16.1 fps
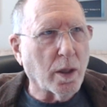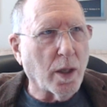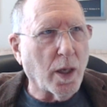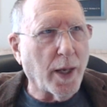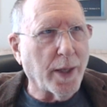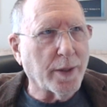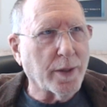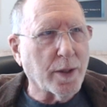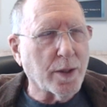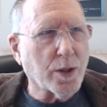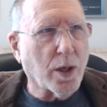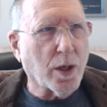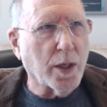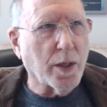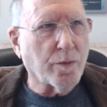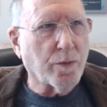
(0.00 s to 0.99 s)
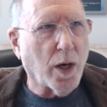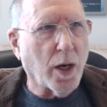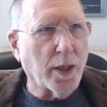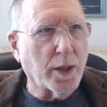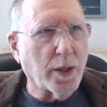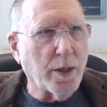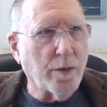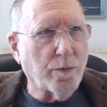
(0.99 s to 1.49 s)
at this kind of high
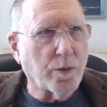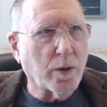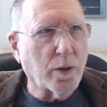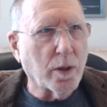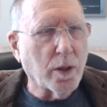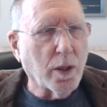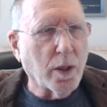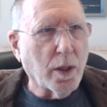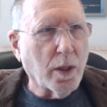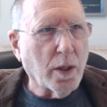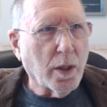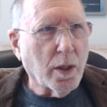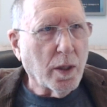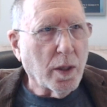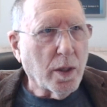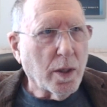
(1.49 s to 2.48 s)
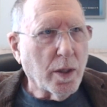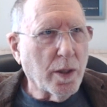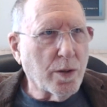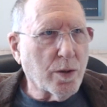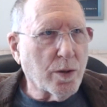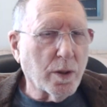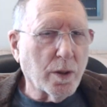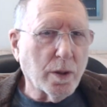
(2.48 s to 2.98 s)
level
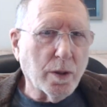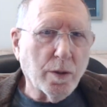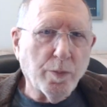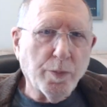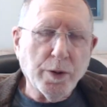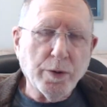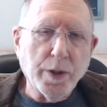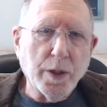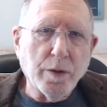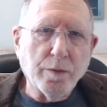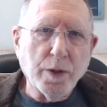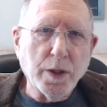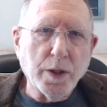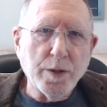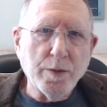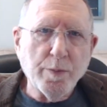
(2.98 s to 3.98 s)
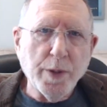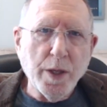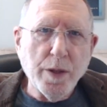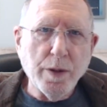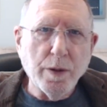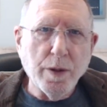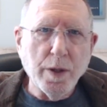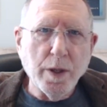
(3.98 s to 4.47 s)
is the period of
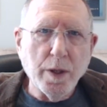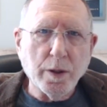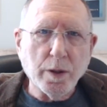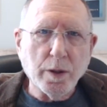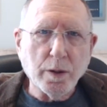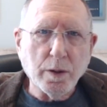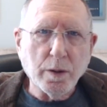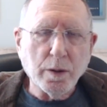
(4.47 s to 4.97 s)
Elizabethan theater.